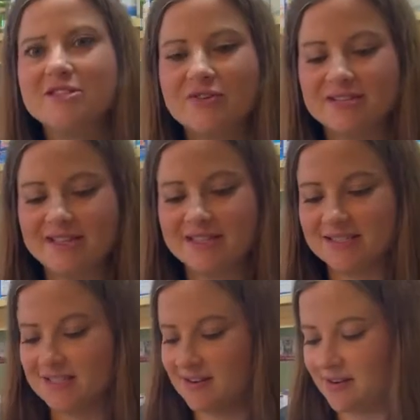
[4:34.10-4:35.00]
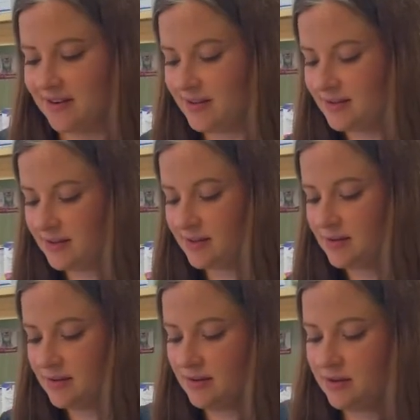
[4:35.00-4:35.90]
the dressing is done,
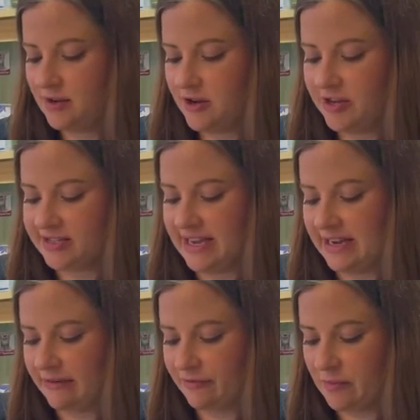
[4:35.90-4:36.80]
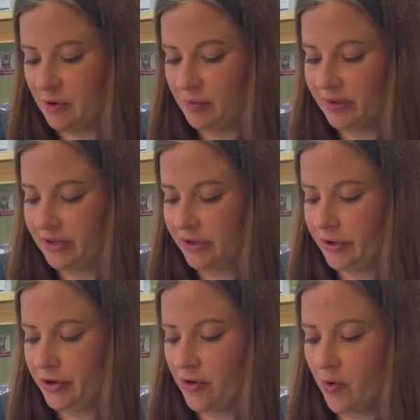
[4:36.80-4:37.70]
you can take it from your
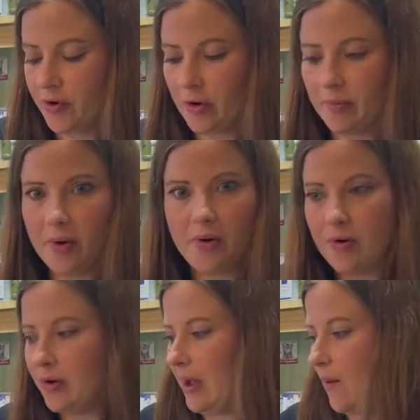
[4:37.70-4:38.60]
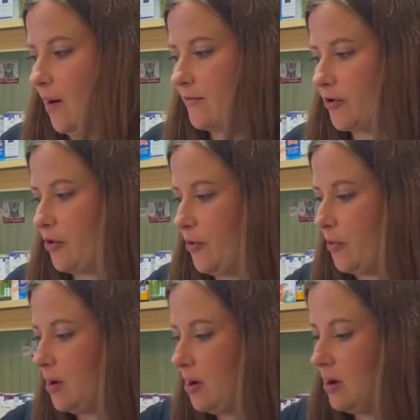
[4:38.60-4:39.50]
blender or your bowl, however
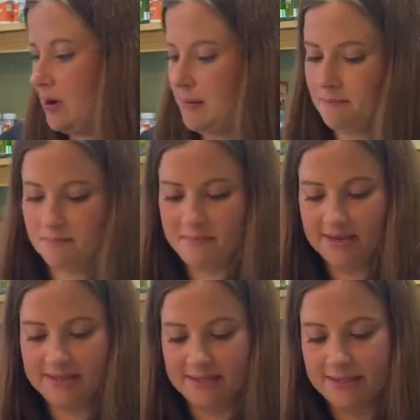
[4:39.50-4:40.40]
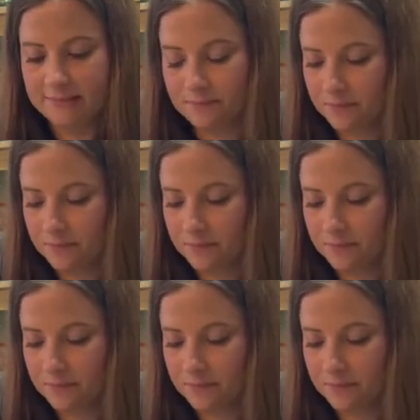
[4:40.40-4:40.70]
you mixed it.